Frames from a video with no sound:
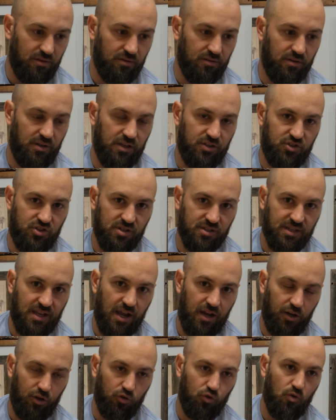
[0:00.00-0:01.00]
and just
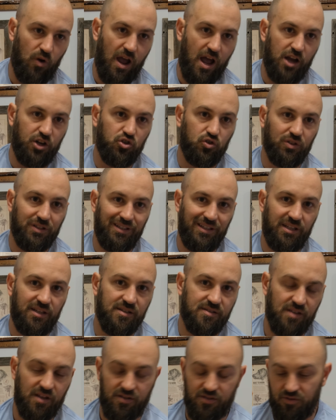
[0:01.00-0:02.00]
kind of gradually
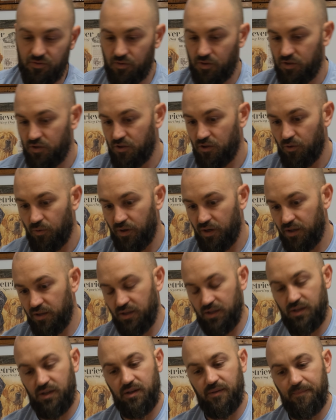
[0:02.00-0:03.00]
ease into it. You don't wanna
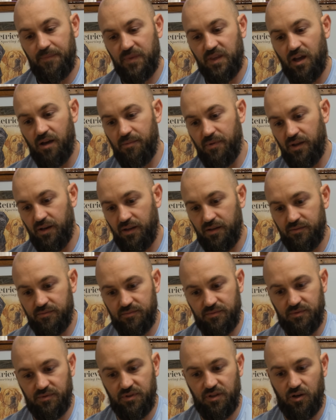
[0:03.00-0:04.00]
come in
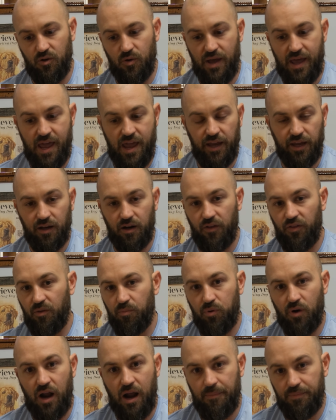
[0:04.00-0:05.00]
and hang it on the
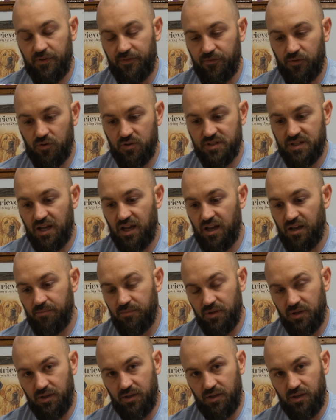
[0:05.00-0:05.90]
prop the first time.